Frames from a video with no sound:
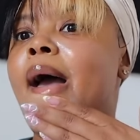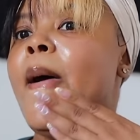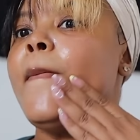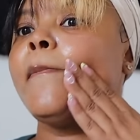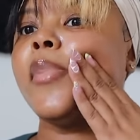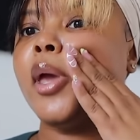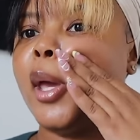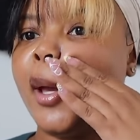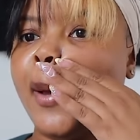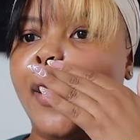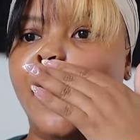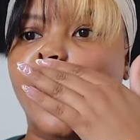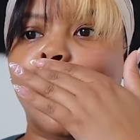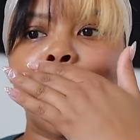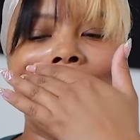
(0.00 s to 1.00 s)

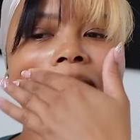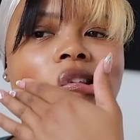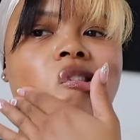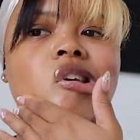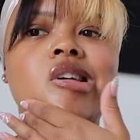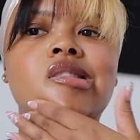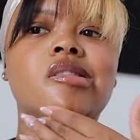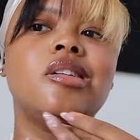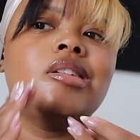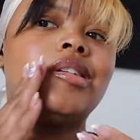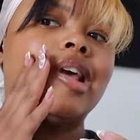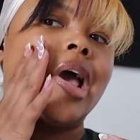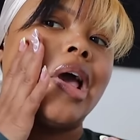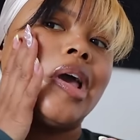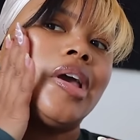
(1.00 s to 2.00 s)
Because at the end of the
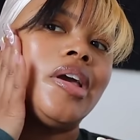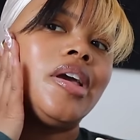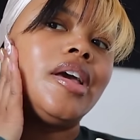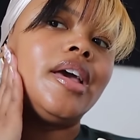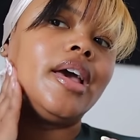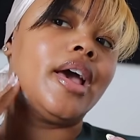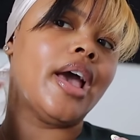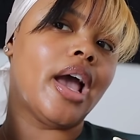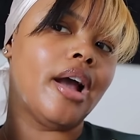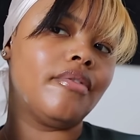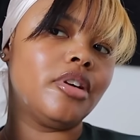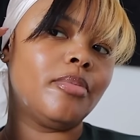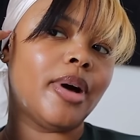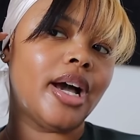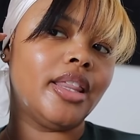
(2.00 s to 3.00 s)
day,
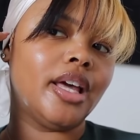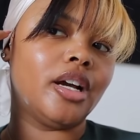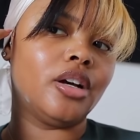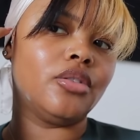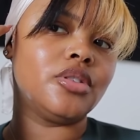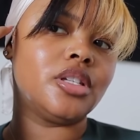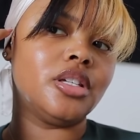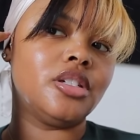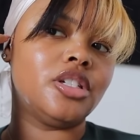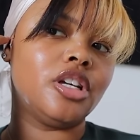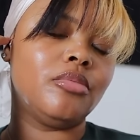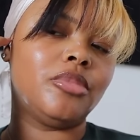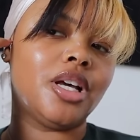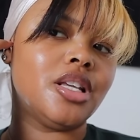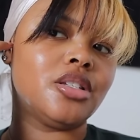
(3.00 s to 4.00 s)
everybody that goes to the
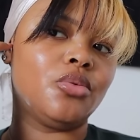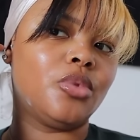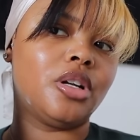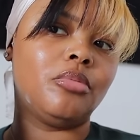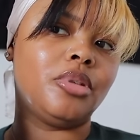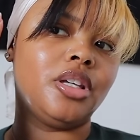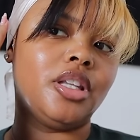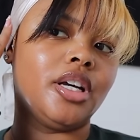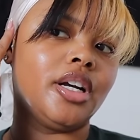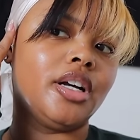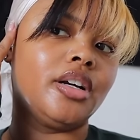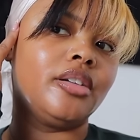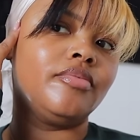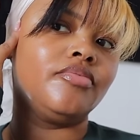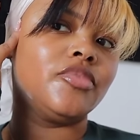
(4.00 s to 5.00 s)
gym doesn't want to be
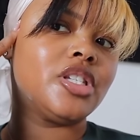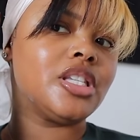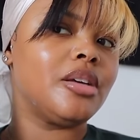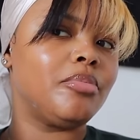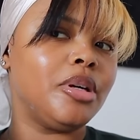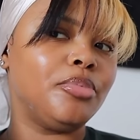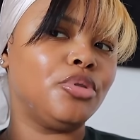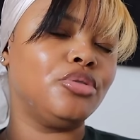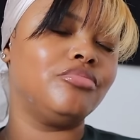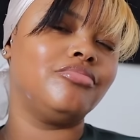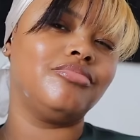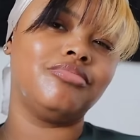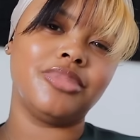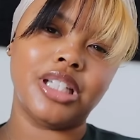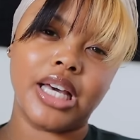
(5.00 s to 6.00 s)
there. Some people,
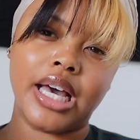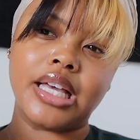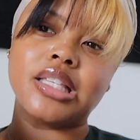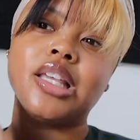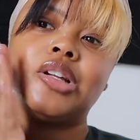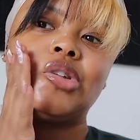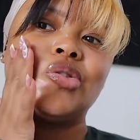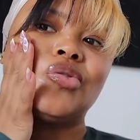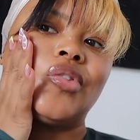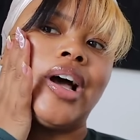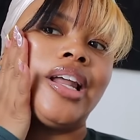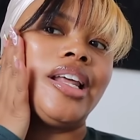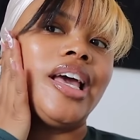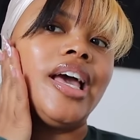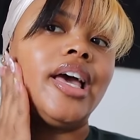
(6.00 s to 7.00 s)
yes, they do
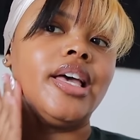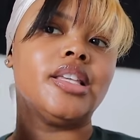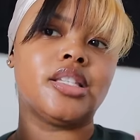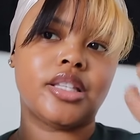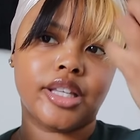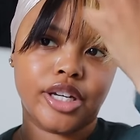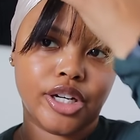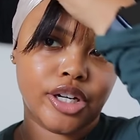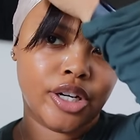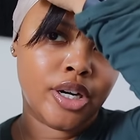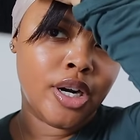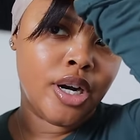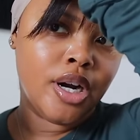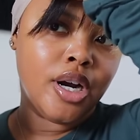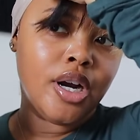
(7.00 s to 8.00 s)
find it as their,
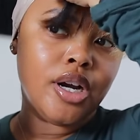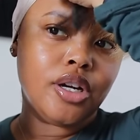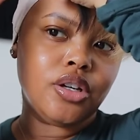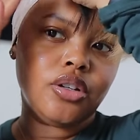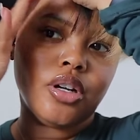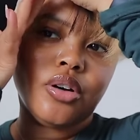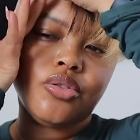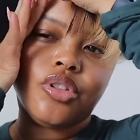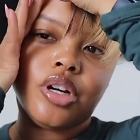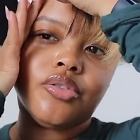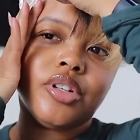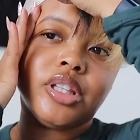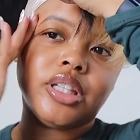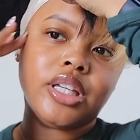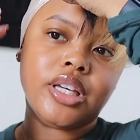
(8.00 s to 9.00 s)
you know, their
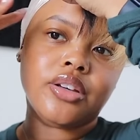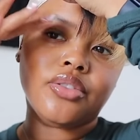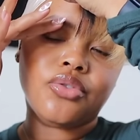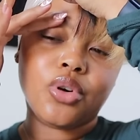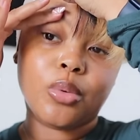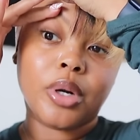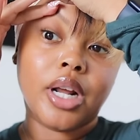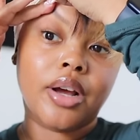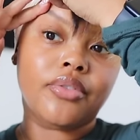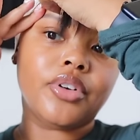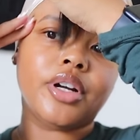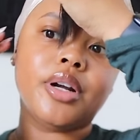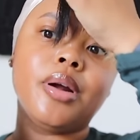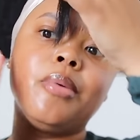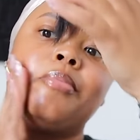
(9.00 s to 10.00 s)
relief or
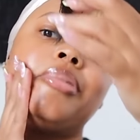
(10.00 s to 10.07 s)
whatever.